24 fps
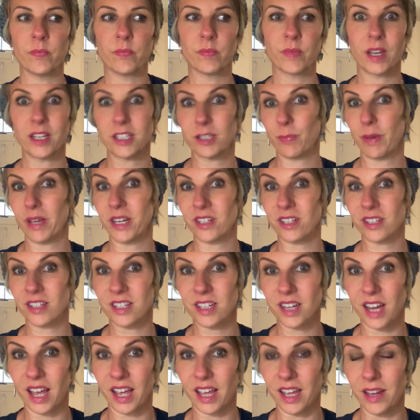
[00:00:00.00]
a spacious
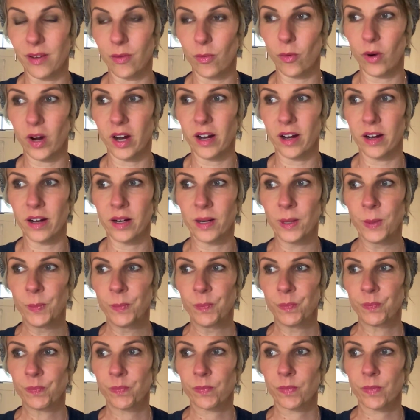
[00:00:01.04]
night where
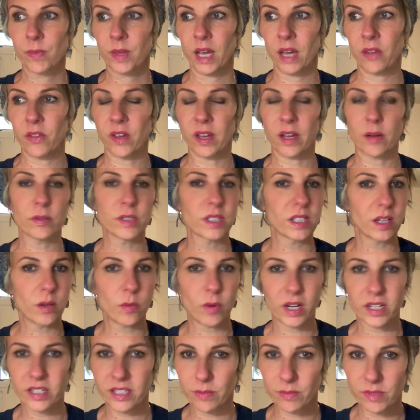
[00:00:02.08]
I think I was going to
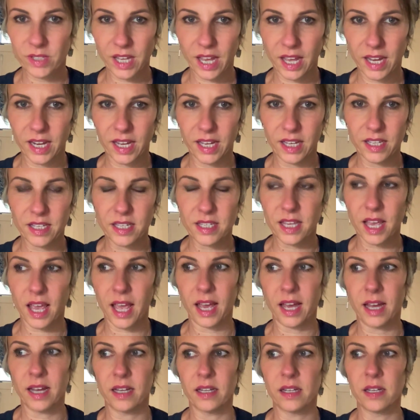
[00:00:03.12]
watch some tennis.
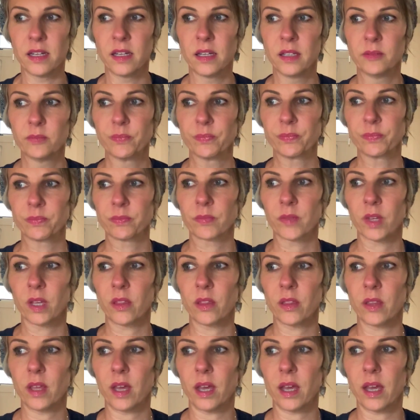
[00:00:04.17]
And
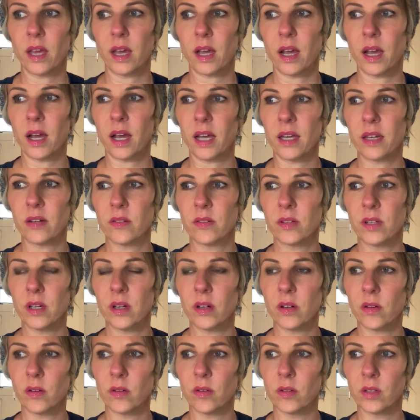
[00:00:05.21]
I don't
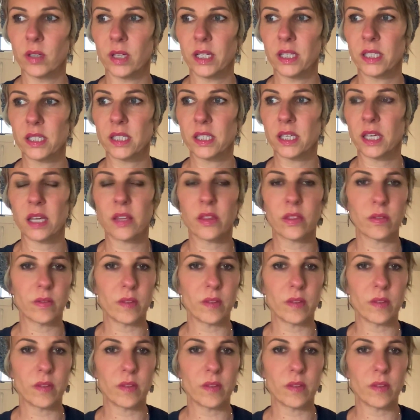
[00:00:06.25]
know. Let's see.